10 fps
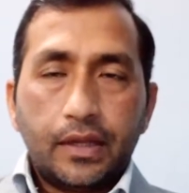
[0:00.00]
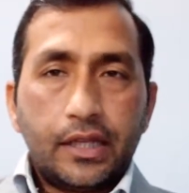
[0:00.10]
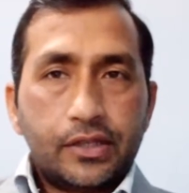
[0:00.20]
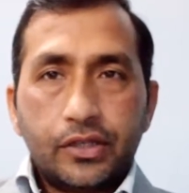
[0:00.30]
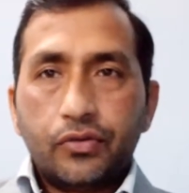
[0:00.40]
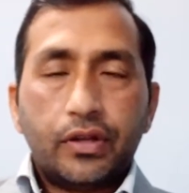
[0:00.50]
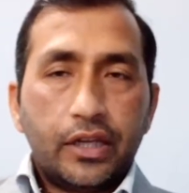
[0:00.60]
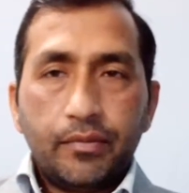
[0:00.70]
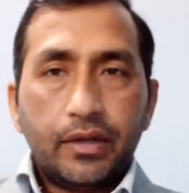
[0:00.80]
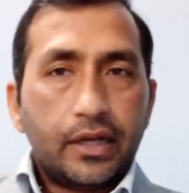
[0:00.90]
Let's say you are
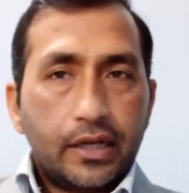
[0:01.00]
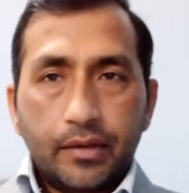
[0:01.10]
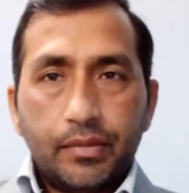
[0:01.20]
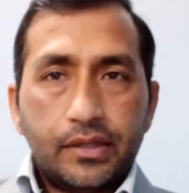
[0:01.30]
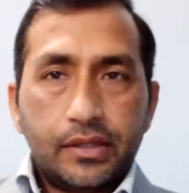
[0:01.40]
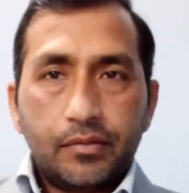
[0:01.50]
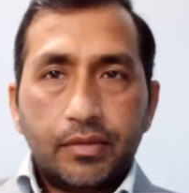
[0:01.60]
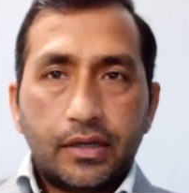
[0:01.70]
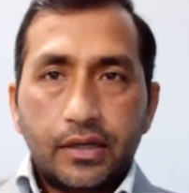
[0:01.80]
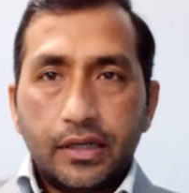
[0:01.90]
naming it ABC
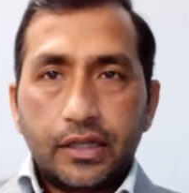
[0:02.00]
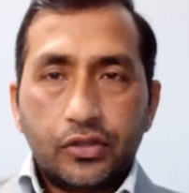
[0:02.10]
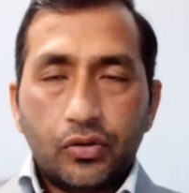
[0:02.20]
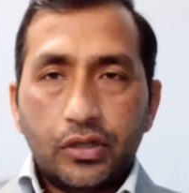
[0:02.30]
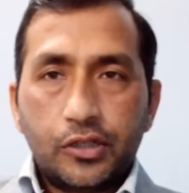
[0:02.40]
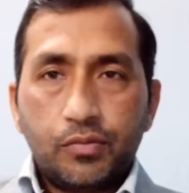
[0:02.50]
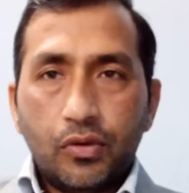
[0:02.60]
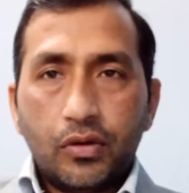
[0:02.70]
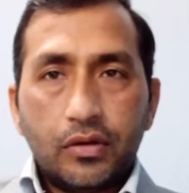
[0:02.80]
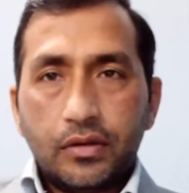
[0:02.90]
but it is all
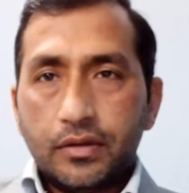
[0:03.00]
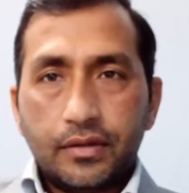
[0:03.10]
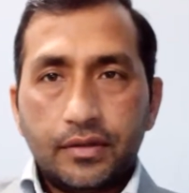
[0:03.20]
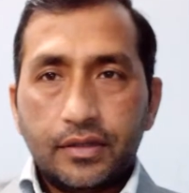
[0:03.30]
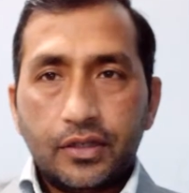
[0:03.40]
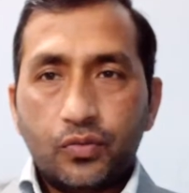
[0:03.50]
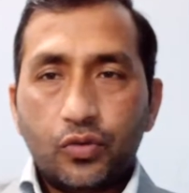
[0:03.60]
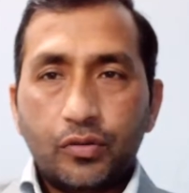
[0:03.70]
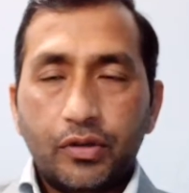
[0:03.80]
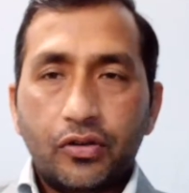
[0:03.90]
small, it
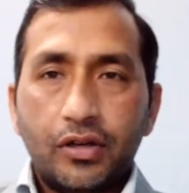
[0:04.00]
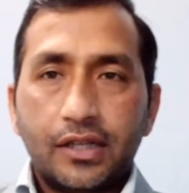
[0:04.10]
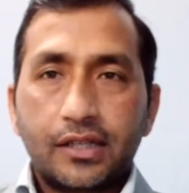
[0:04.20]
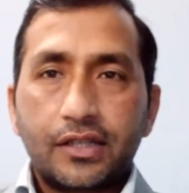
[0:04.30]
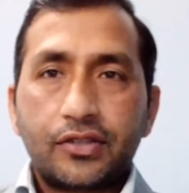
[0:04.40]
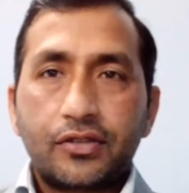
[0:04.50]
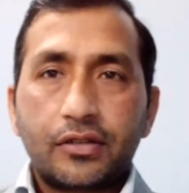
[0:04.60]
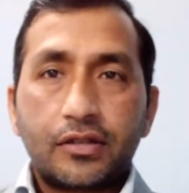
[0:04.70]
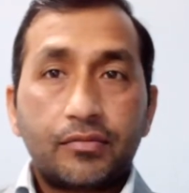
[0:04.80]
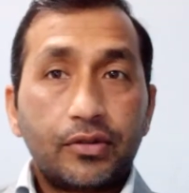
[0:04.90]
won't be called as a
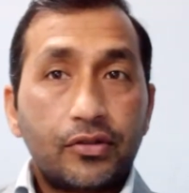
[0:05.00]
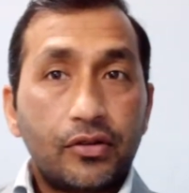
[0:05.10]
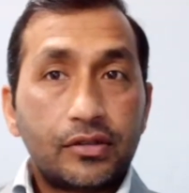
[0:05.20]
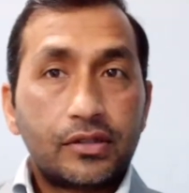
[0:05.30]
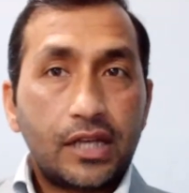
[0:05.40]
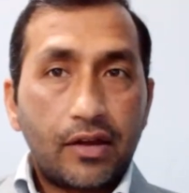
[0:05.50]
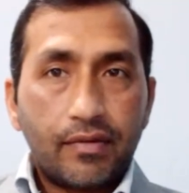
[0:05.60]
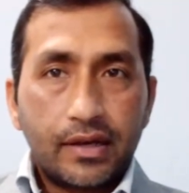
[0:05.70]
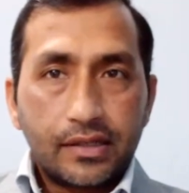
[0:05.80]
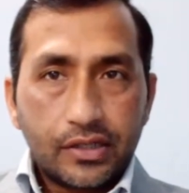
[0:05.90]
constructor, because
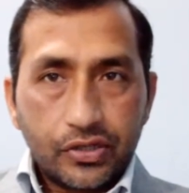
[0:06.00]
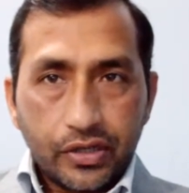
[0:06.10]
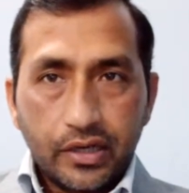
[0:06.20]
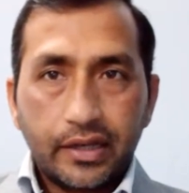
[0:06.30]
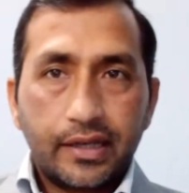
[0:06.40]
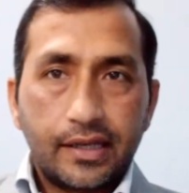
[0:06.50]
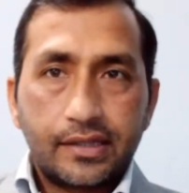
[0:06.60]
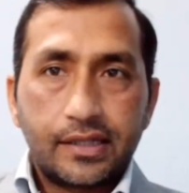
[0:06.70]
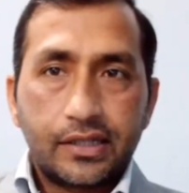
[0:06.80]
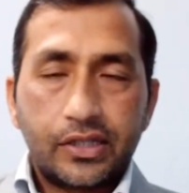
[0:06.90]
Java is a strictly
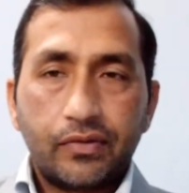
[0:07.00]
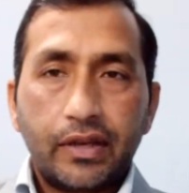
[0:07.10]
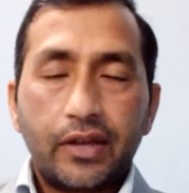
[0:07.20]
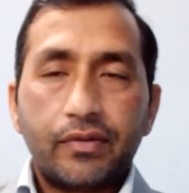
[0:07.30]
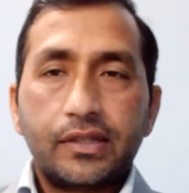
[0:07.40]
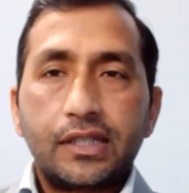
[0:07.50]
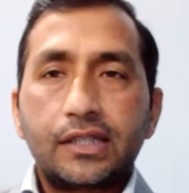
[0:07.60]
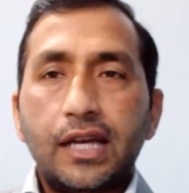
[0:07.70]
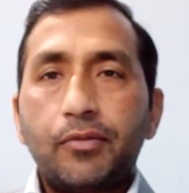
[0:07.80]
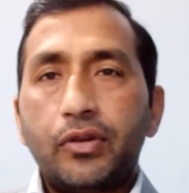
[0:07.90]
case sensitive language,
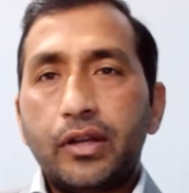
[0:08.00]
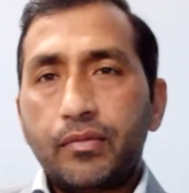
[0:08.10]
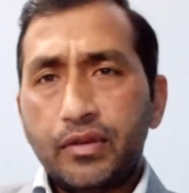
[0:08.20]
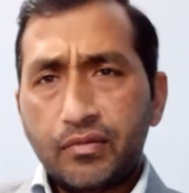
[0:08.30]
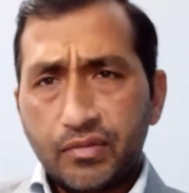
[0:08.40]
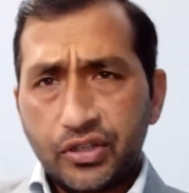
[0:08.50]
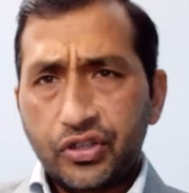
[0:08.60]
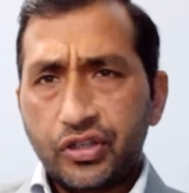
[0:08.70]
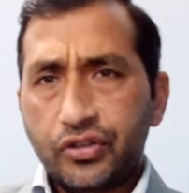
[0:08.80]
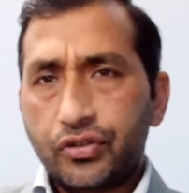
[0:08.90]
as I've already been
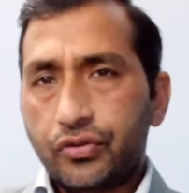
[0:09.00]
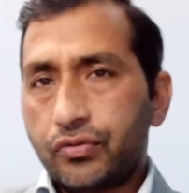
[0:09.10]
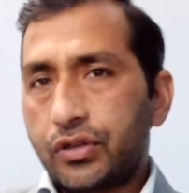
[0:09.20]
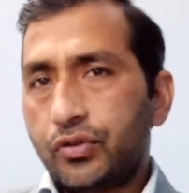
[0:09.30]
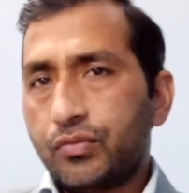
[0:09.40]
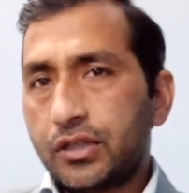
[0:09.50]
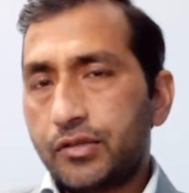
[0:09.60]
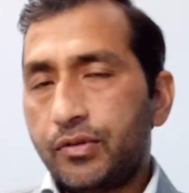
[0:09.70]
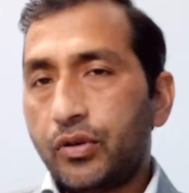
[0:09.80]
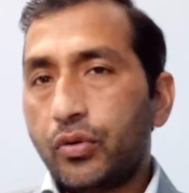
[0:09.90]
mentioned to you and you
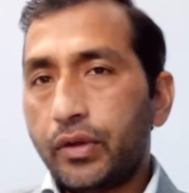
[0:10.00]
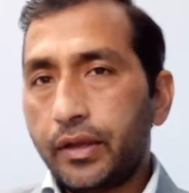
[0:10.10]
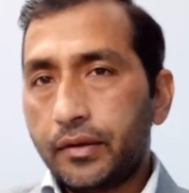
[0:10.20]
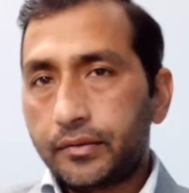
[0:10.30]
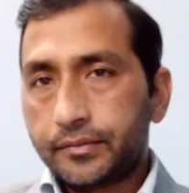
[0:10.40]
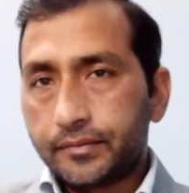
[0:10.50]
must be knowing.